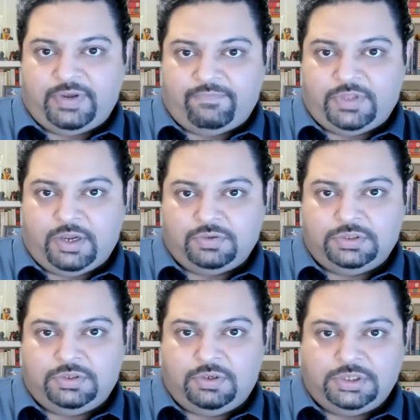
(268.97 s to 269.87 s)

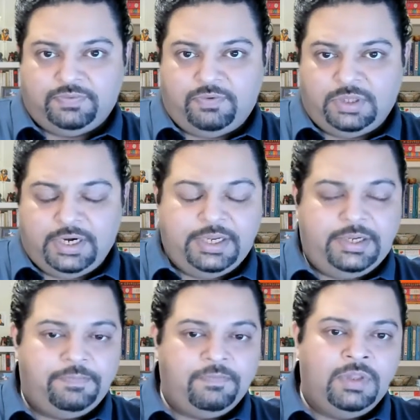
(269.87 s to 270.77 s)
$5,000 for that
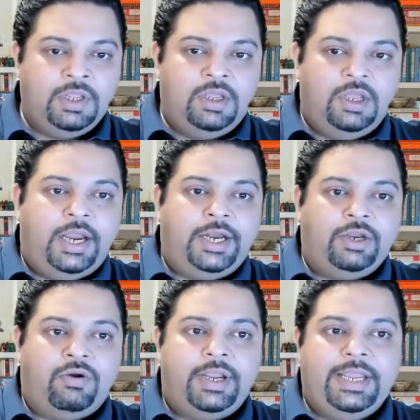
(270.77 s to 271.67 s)
year. And
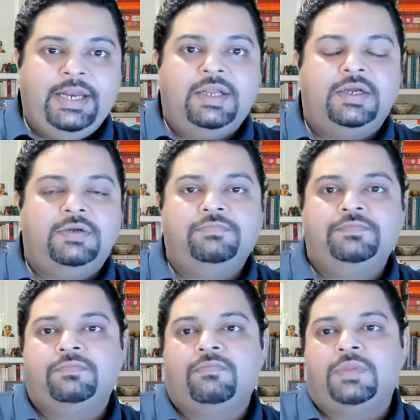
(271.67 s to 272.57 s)
your income,